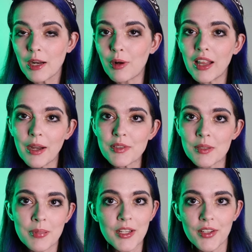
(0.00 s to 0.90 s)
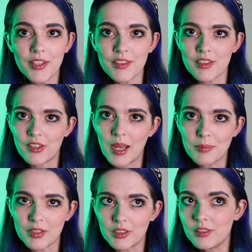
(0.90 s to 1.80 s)
And while I was in periods of
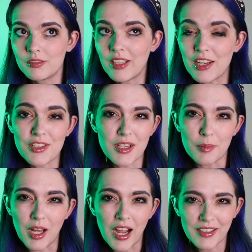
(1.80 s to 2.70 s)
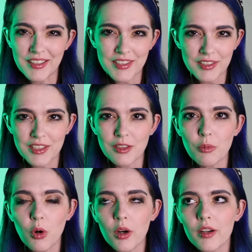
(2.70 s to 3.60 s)
absolute HE double hockey sticks at the
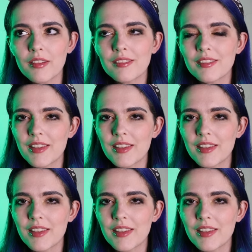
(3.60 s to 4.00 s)
ward,